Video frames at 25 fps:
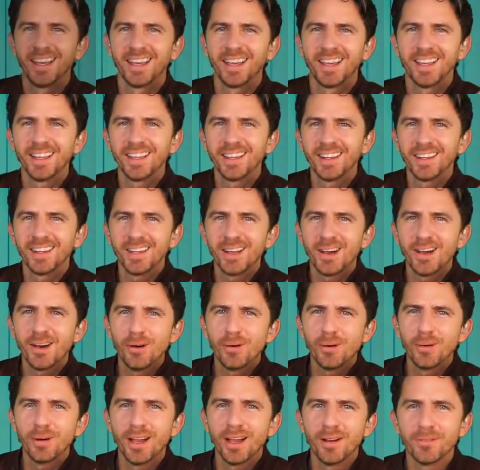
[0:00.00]

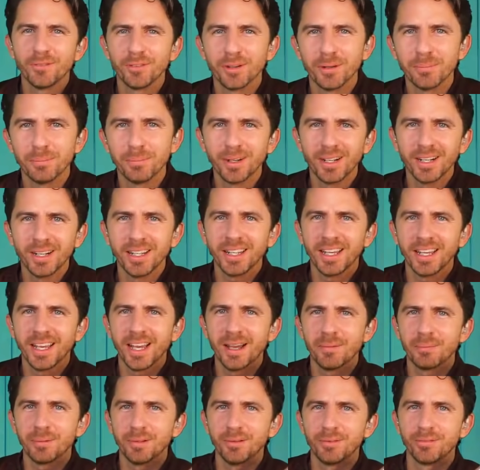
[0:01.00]
Hello, everybody.
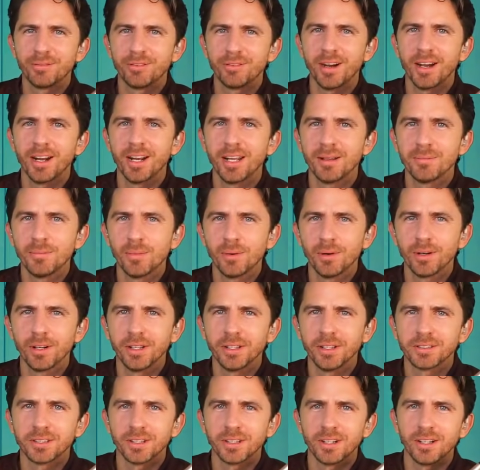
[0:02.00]
Happy Friday
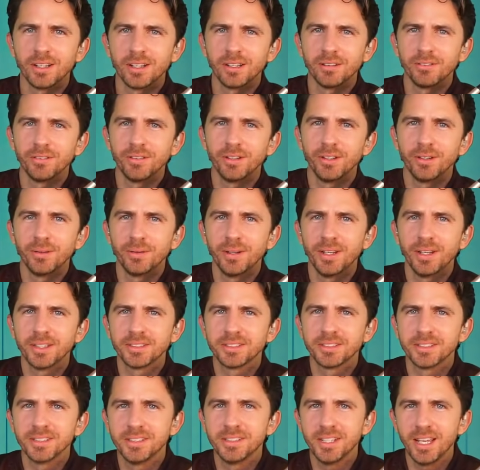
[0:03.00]
morning to all of you.
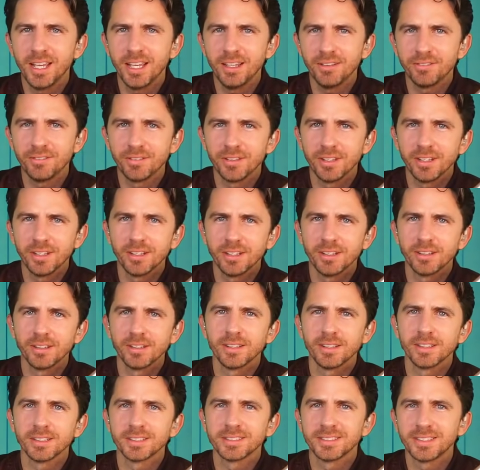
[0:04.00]
It's Dave
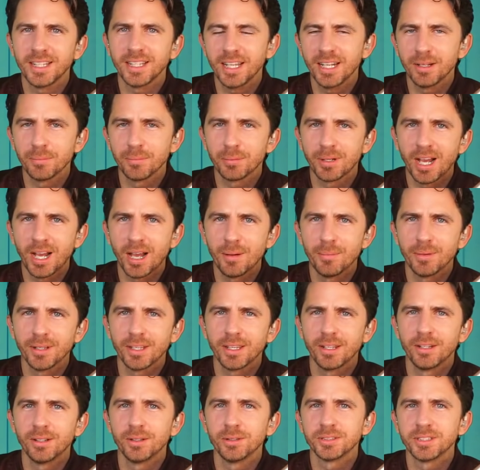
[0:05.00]
Neal, stand up
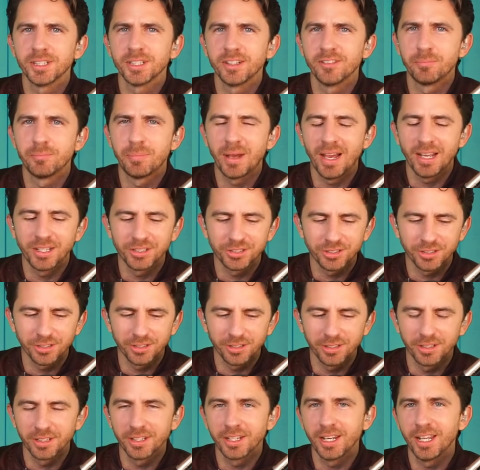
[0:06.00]
comic and host of
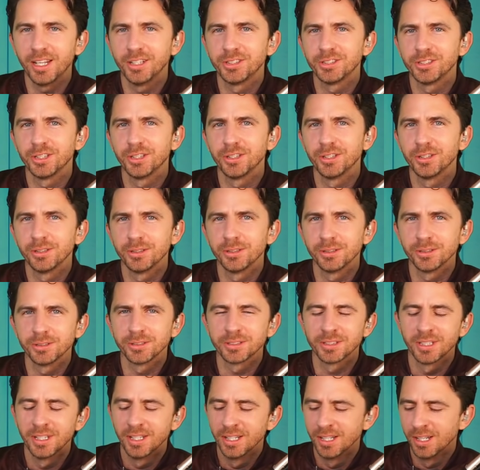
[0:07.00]
Bachelor Nation
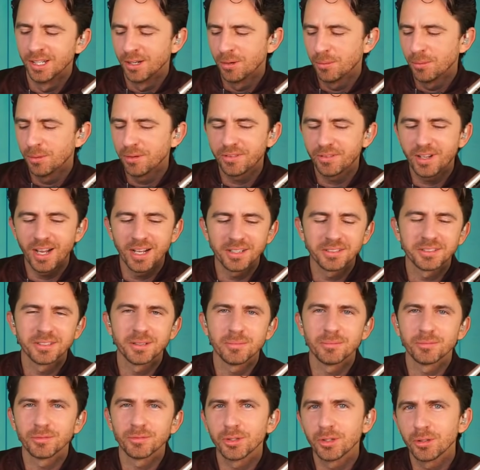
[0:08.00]
News. We've got
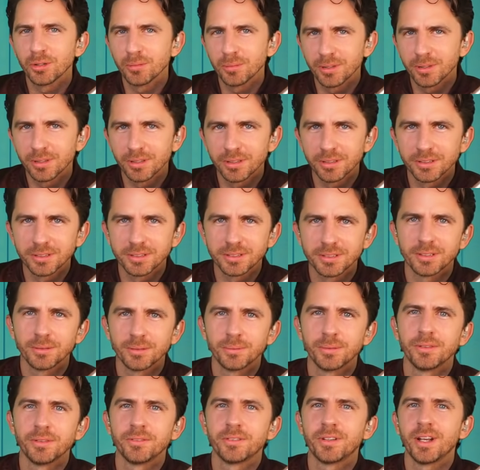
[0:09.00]
some rumors,
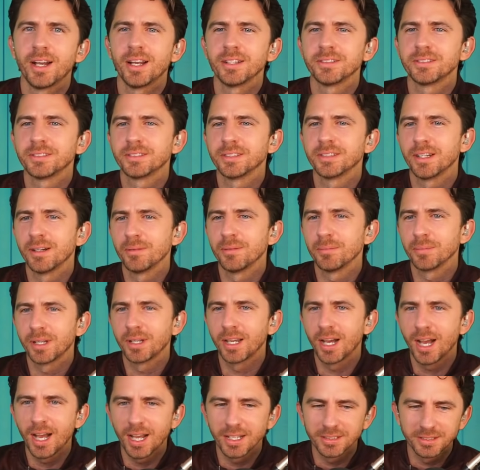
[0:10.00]
we've got some
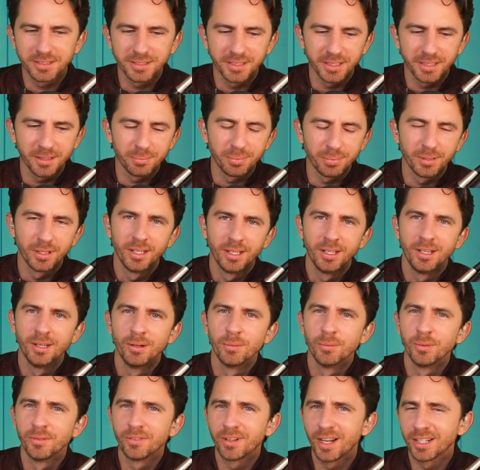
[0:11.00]
gossip,
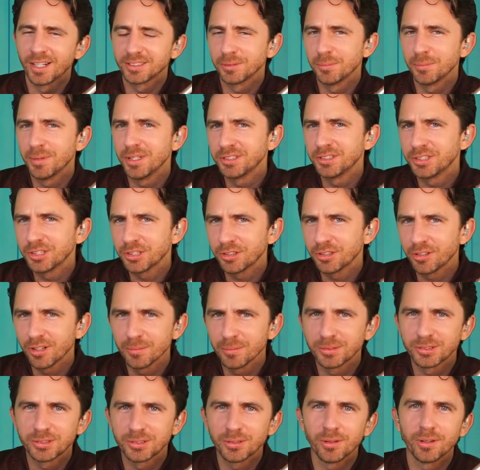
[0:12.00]
we've got some Instagram
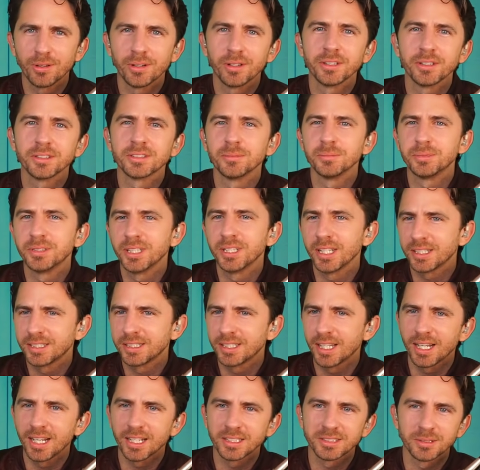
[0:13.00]
stories, some
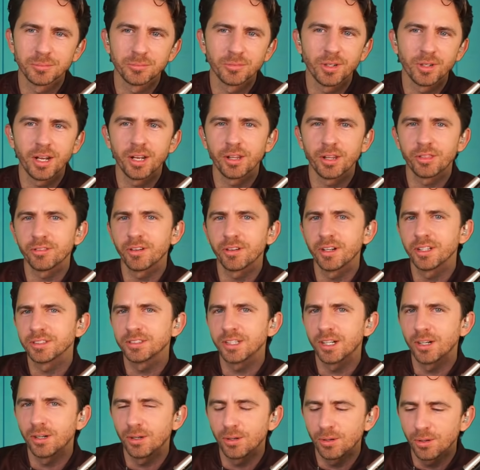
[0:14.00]
TikTok, some Reddit
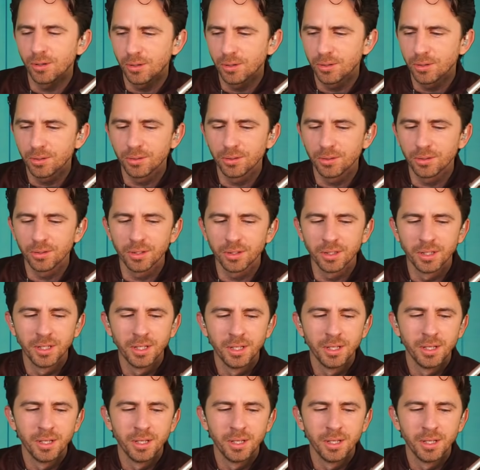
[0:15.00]
threads, a whole